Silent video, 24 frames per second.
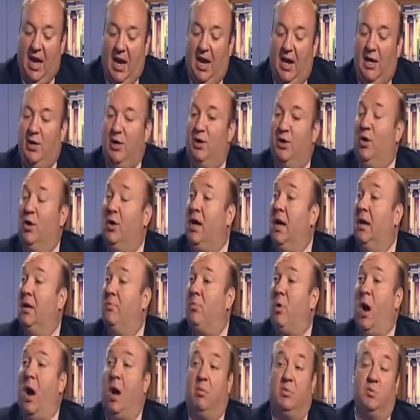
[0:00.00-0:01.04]
and you look at
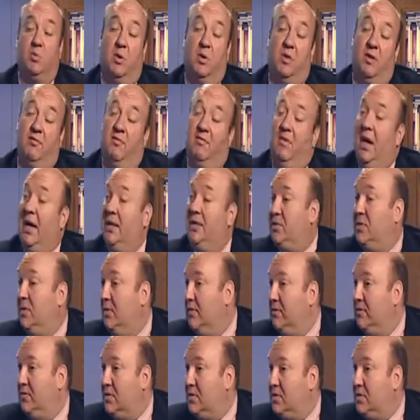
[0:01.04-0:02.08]
problems with
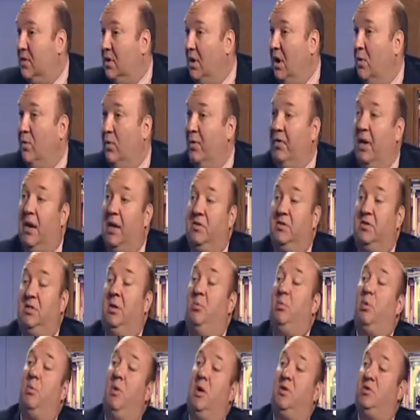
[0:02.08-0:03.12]
invasives. We've had a
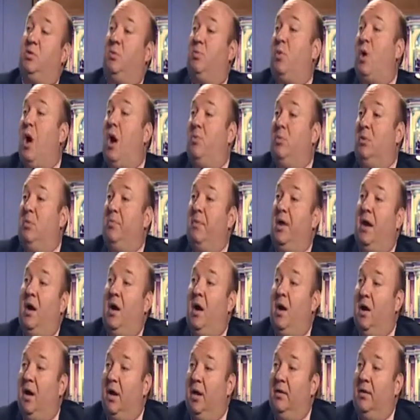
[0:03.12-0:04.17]
zebra mussel problem
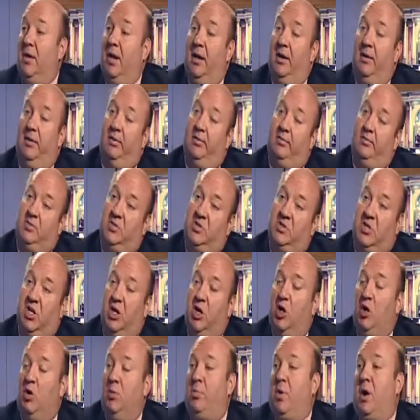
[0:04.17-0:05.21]
there, and
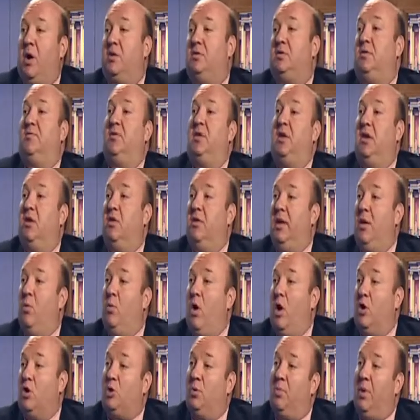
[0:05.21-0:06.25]
still parts of the year they
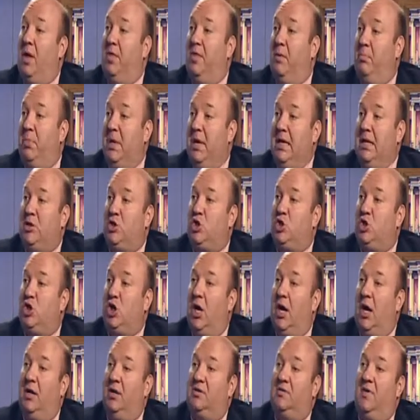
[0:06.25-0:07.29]
wash up on the beach,
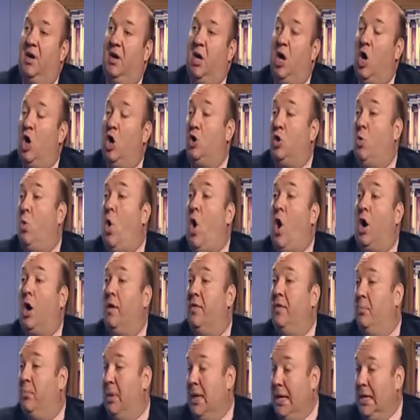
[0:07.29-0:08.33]
and it's very hard to walk
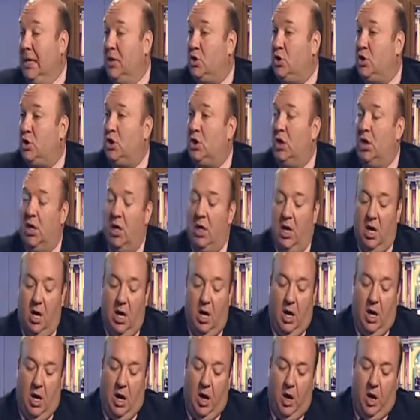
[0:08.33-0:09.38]
on the beach.
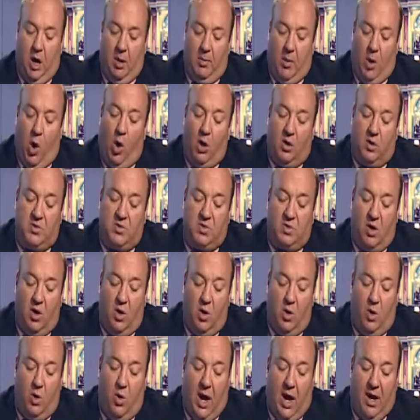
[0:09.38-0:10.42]

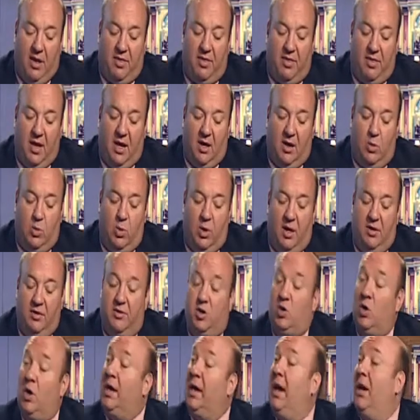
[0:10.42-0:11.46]
Also, I think with
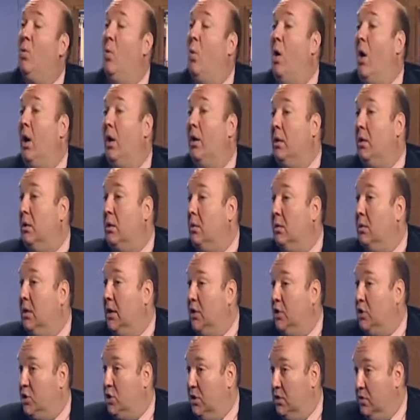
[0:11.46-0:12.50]
drinking water
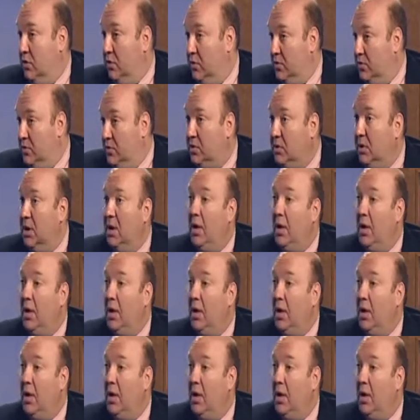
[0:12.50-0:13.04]
issues,